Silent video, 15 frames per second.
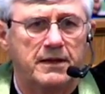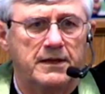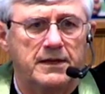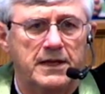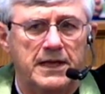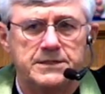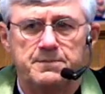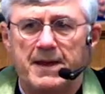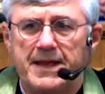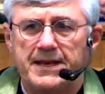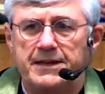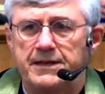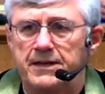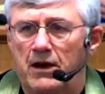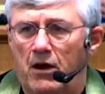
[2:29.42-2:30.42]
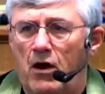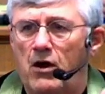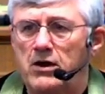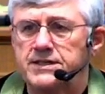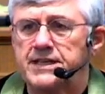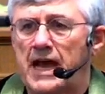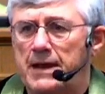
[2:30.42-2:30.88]
has made it a
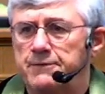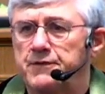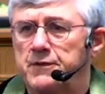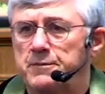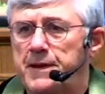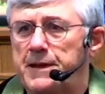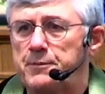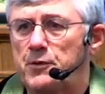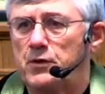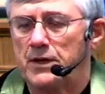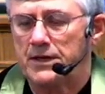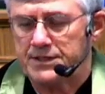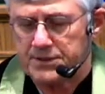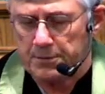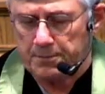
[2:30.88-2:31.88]
hard time for people, and so